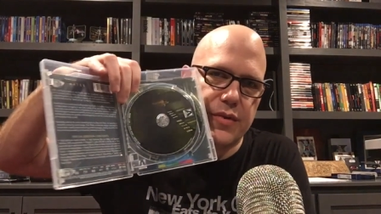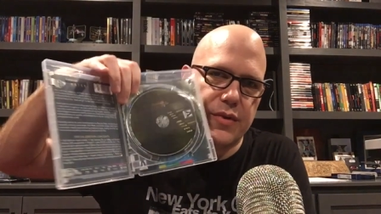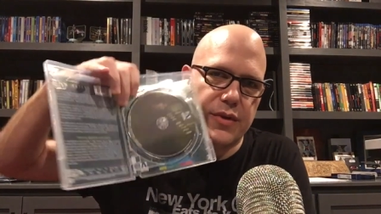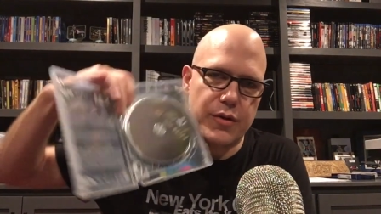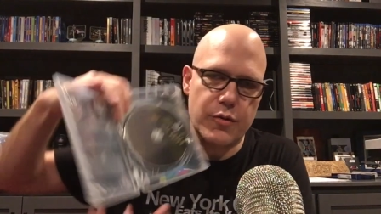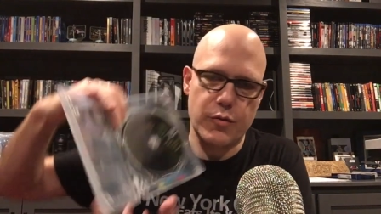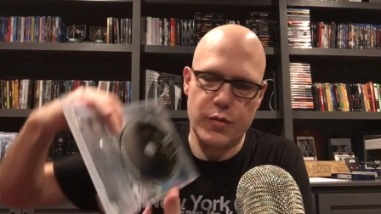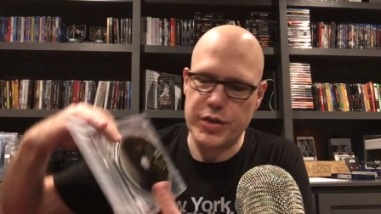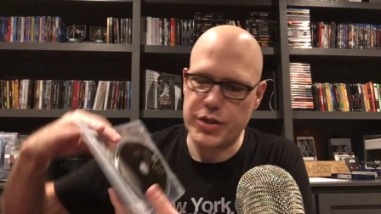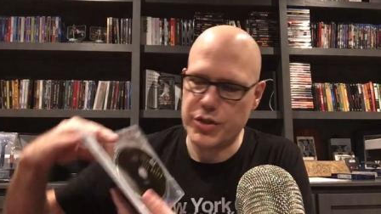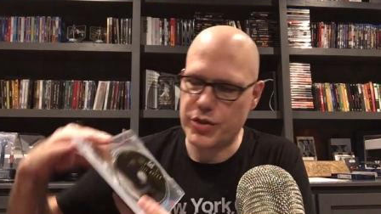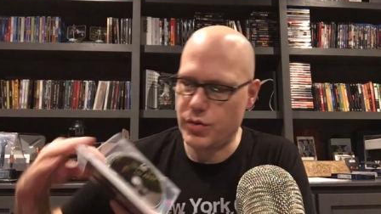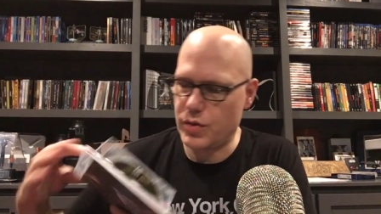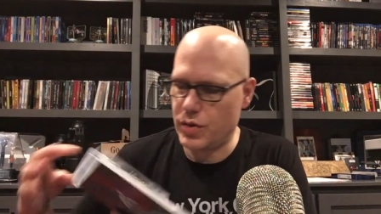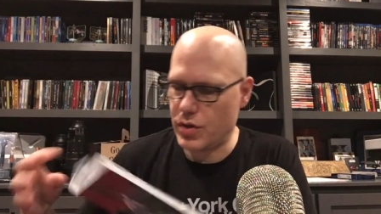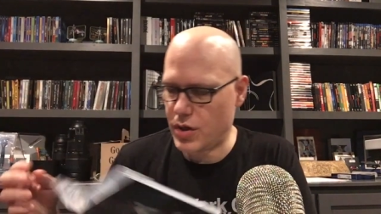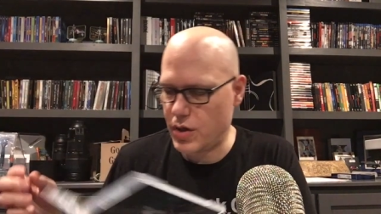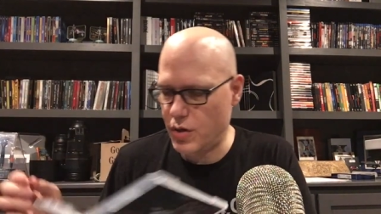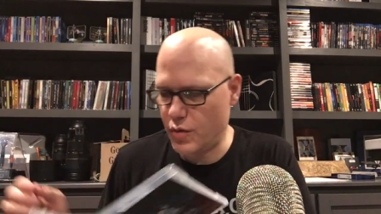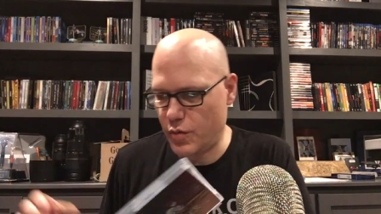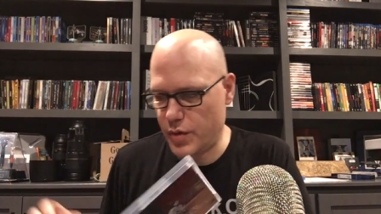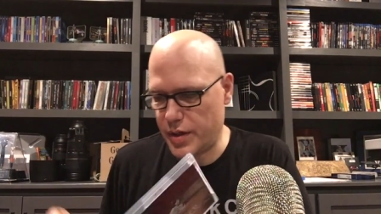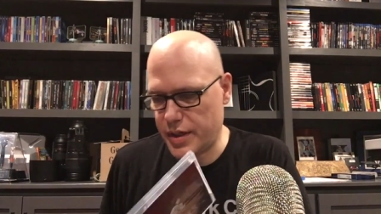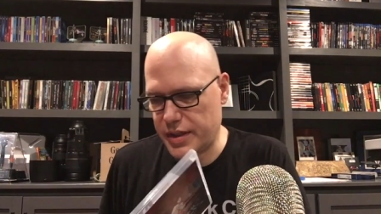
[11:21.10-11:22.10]
original
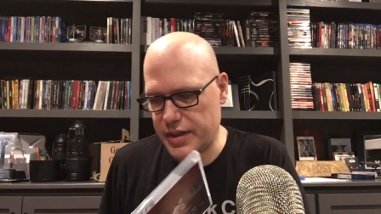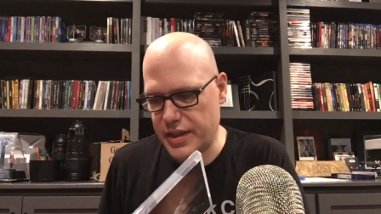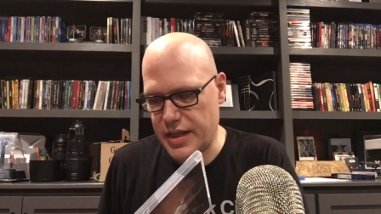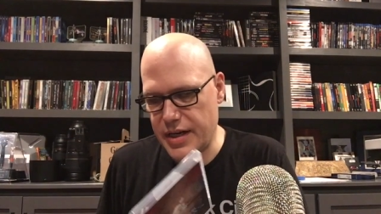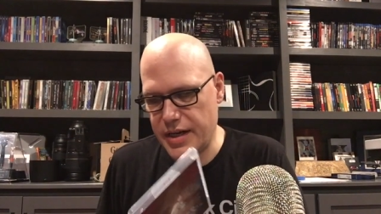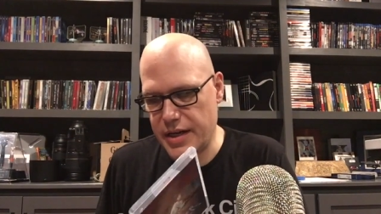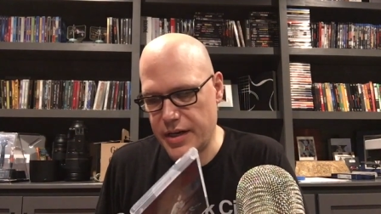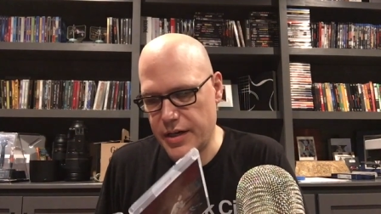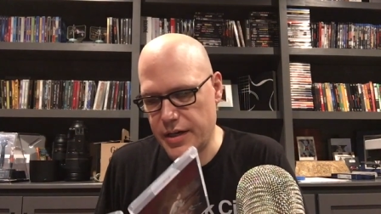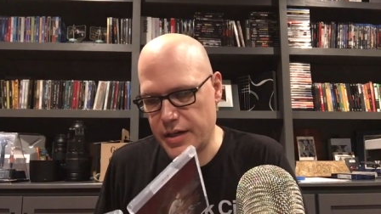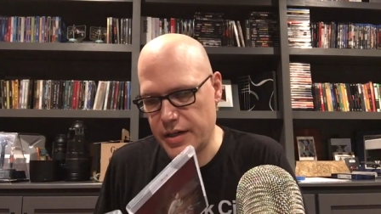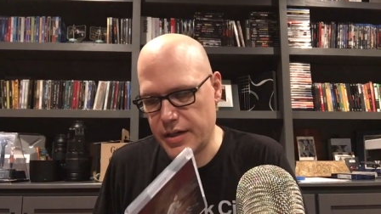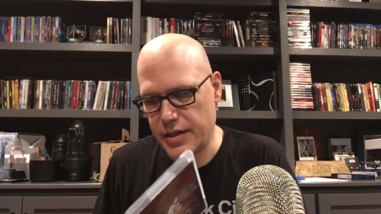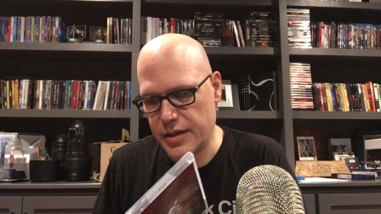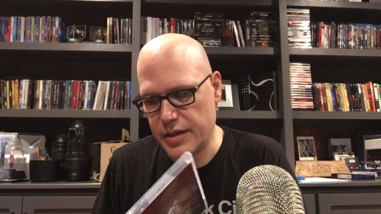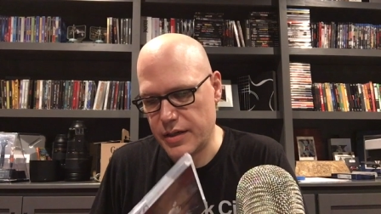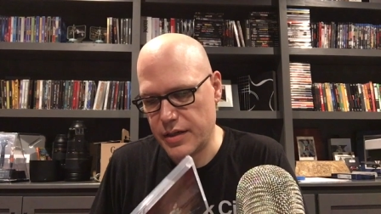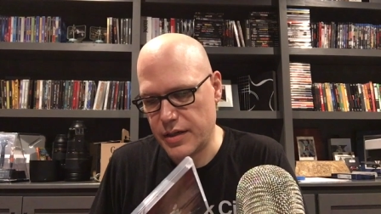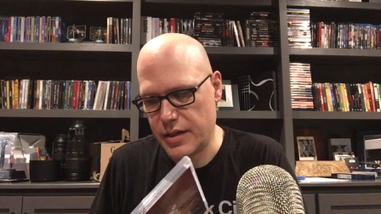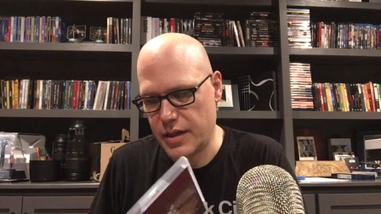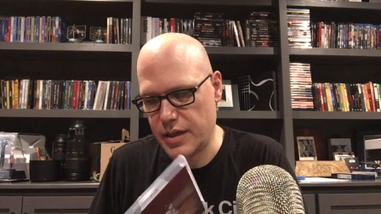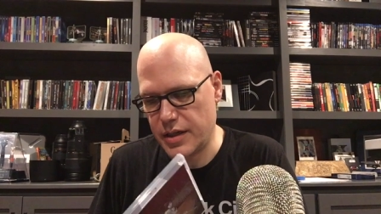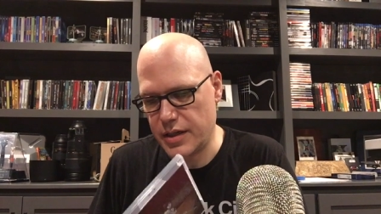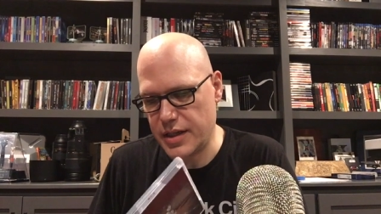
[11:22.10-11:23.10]
artwork there
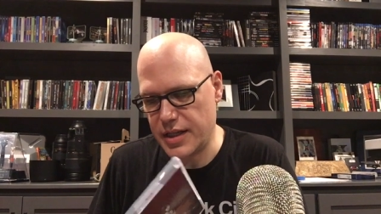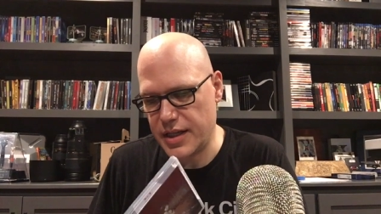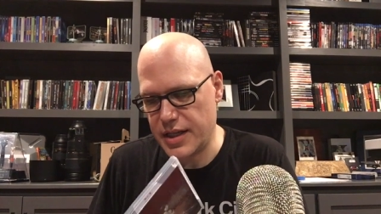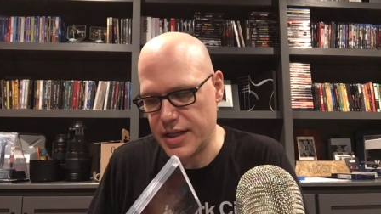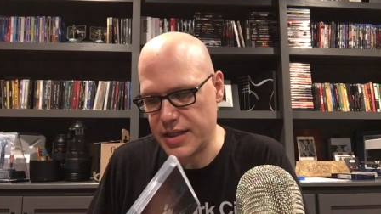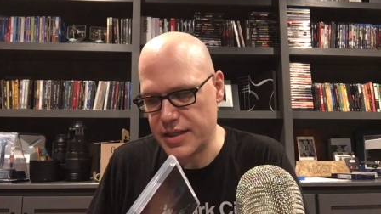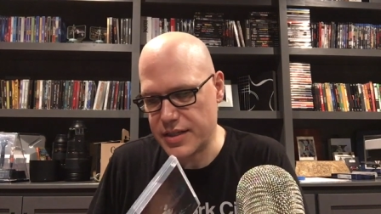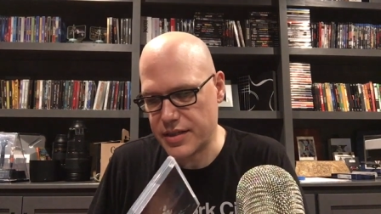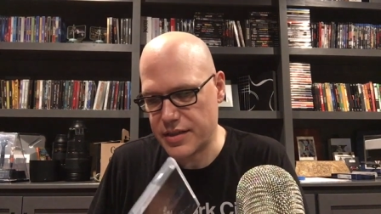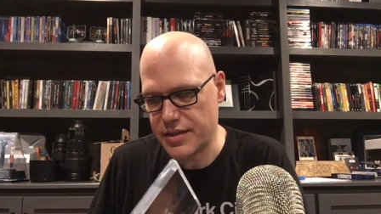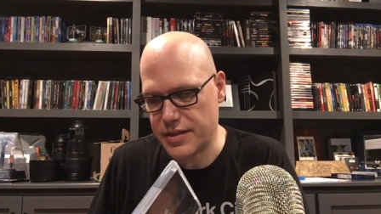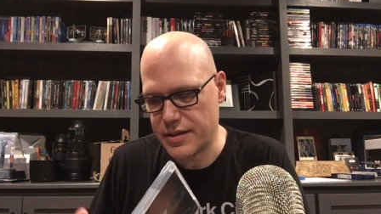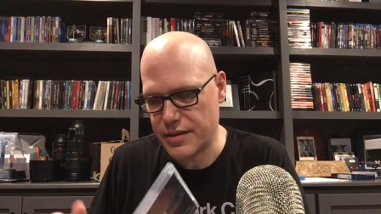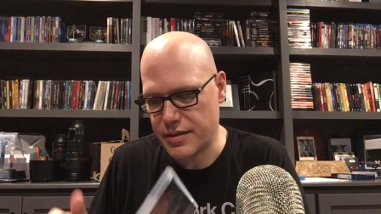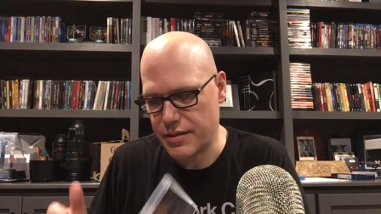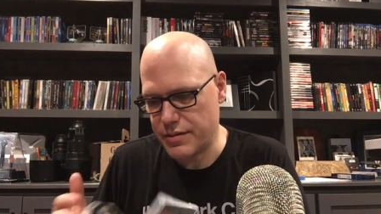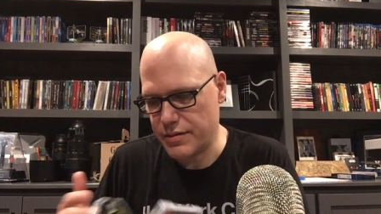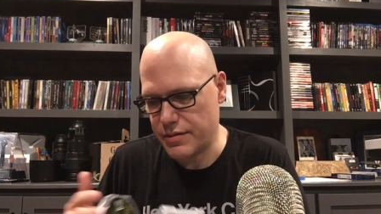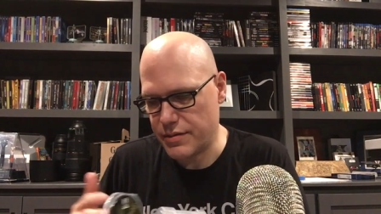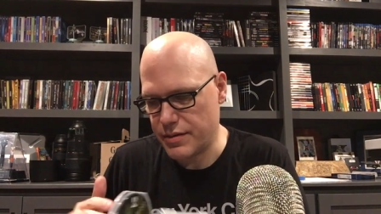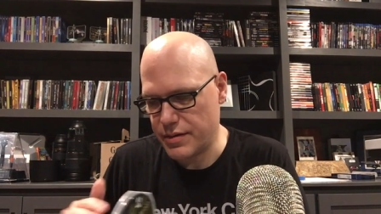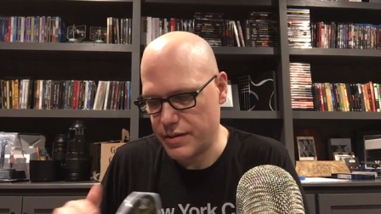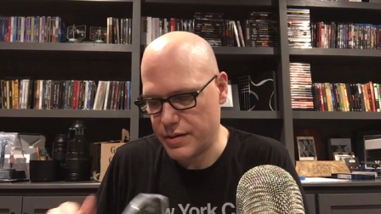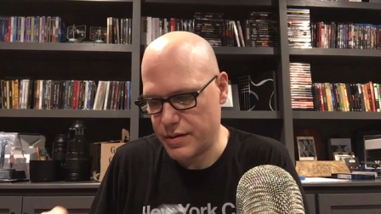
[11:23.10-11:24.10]
on the discs
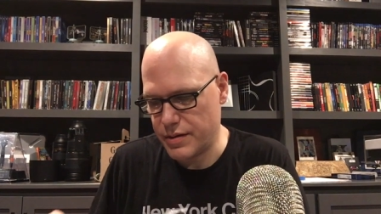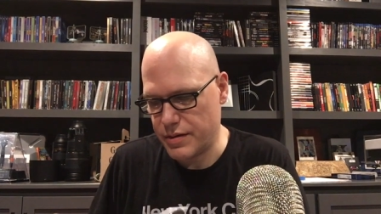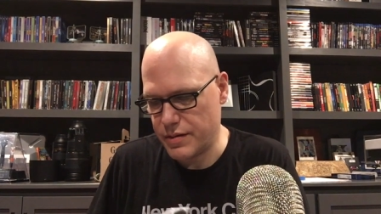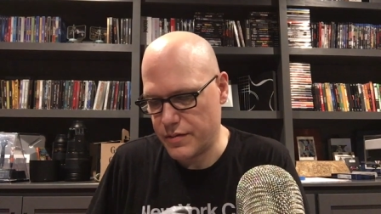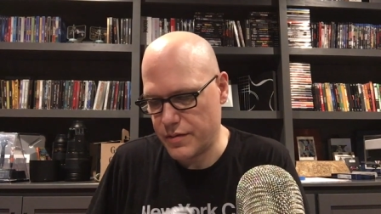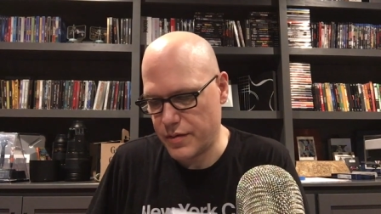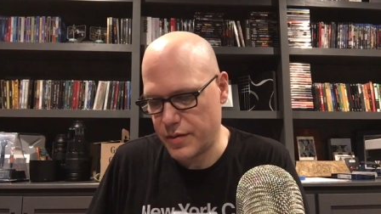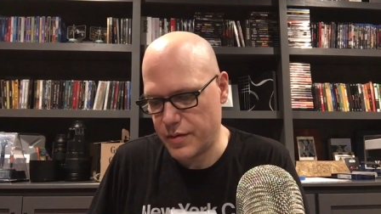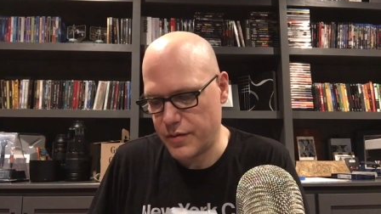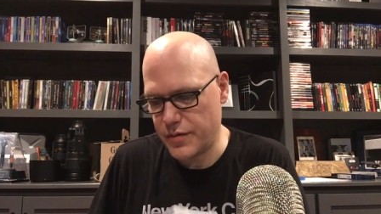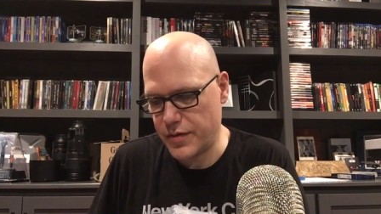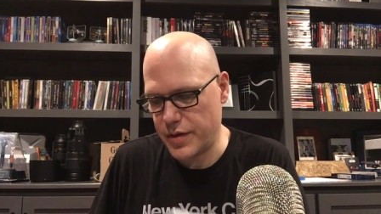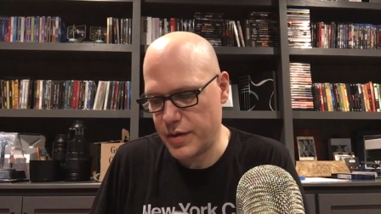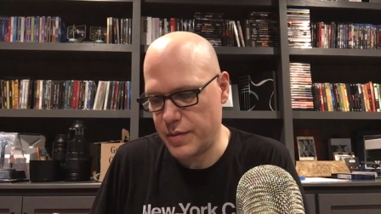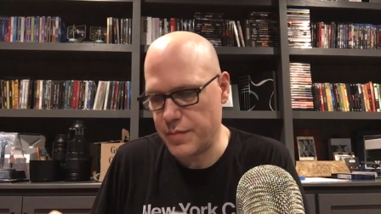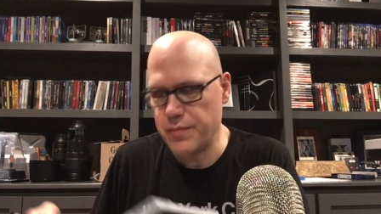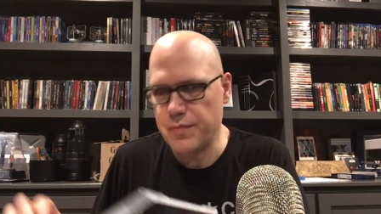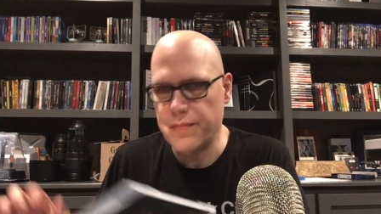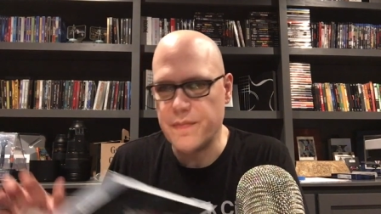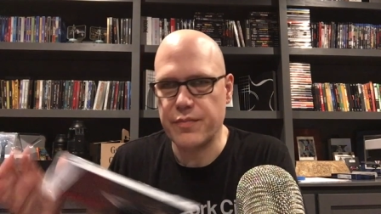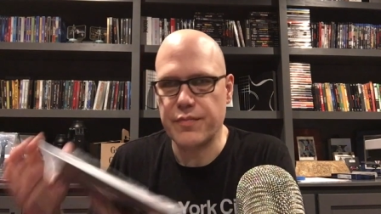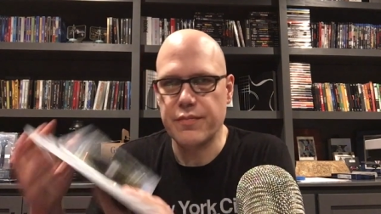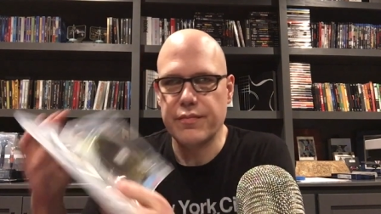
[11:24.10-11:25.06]
on the film.